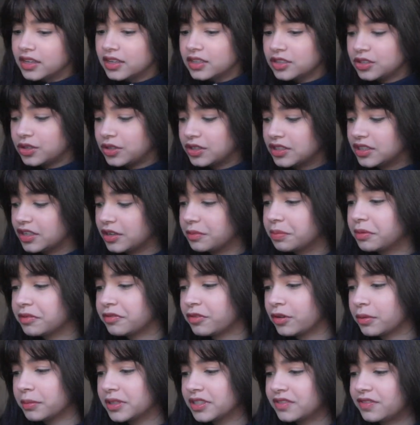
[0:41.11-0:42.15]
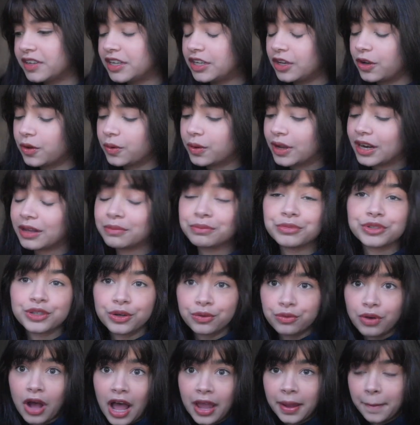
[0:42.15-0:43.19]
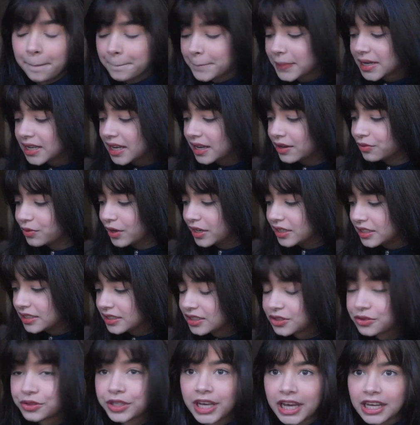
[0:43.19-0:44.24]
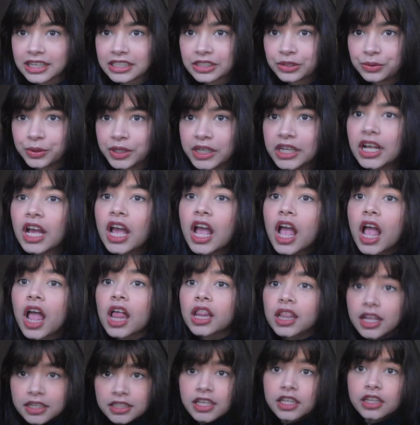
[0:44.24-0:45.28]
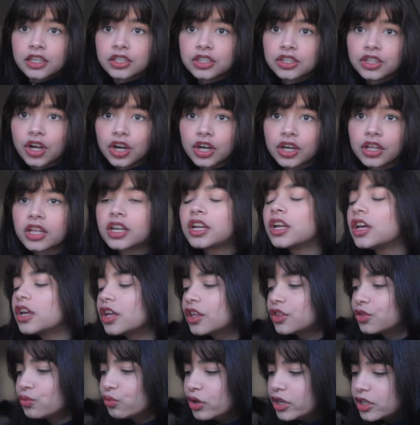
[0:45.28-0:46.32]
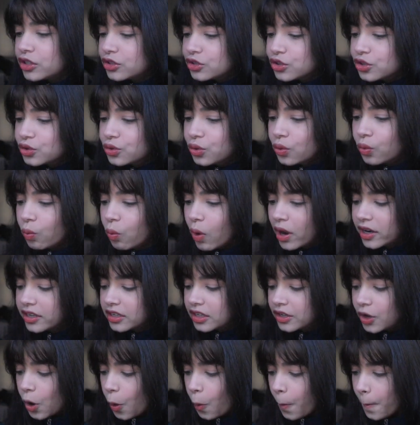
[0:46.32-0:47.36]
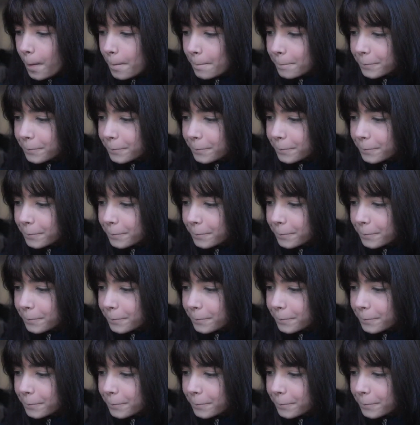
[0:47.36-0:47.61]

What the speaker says: So this is their performance video, and I'm so hyped and ready to react to it. Let's get this started. 3, 2, 1, go.